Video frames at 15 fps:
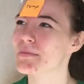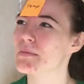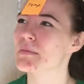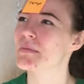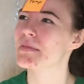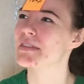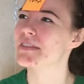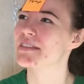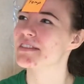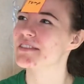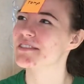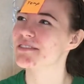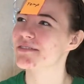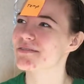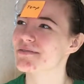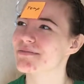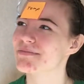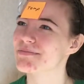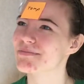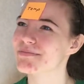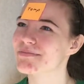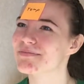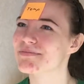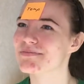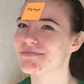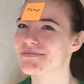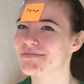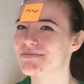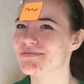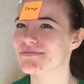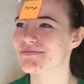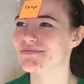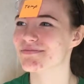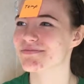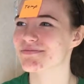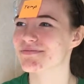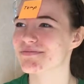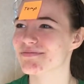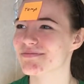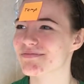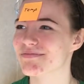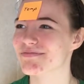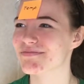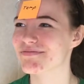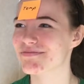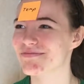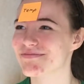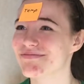and we're going to eventually sort them all.